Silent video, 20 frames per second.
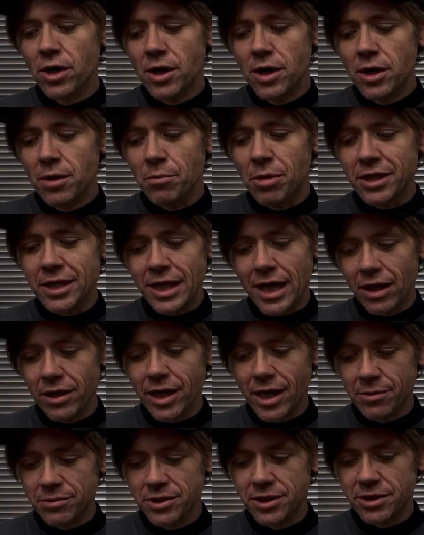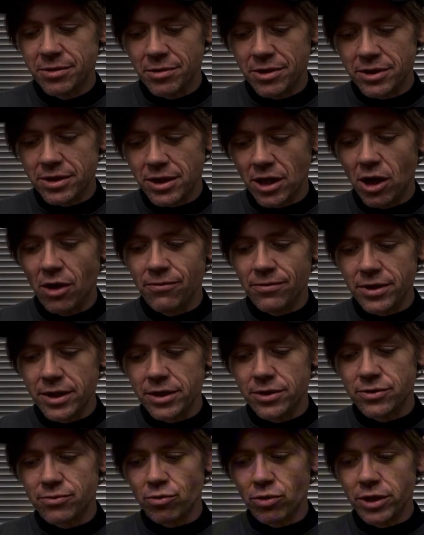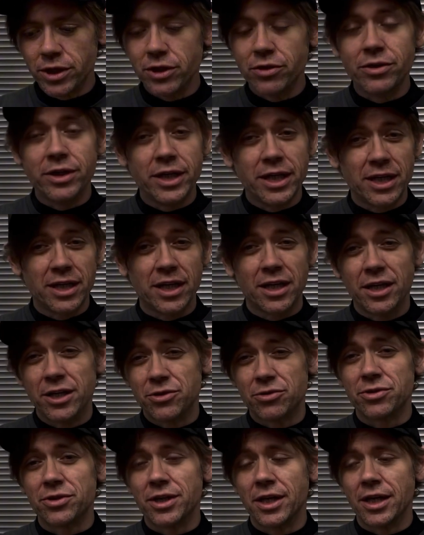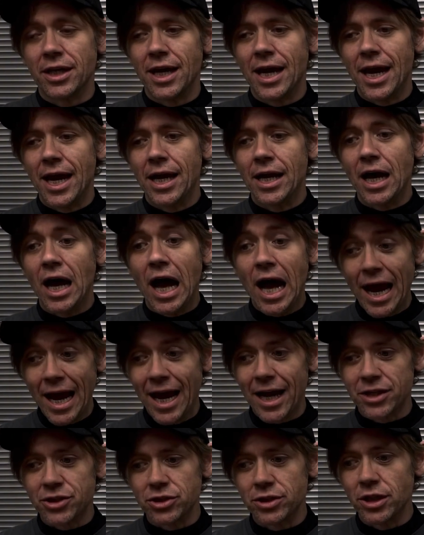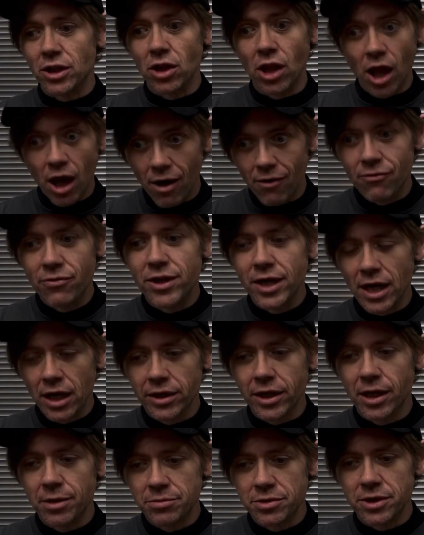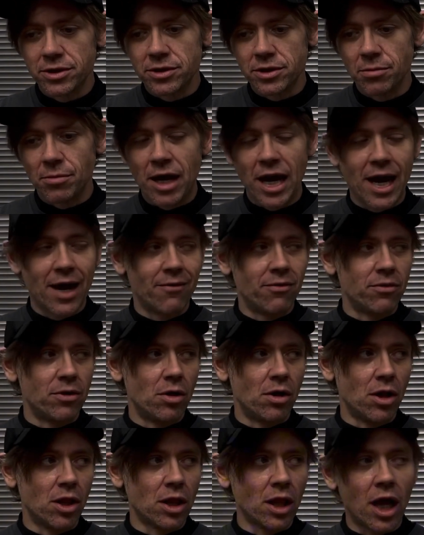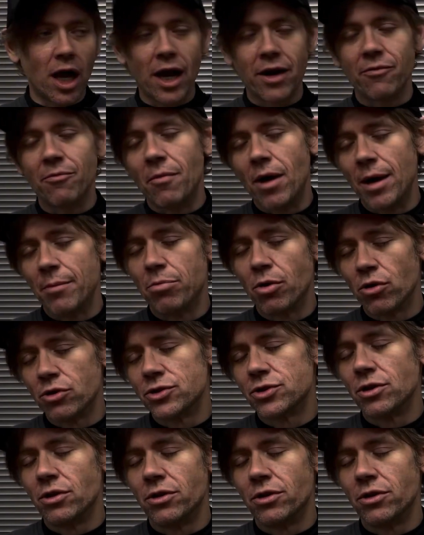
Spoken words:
But the LEM system itself is really unique and interesting, and I actually love the LEM system. I have a lot of my personal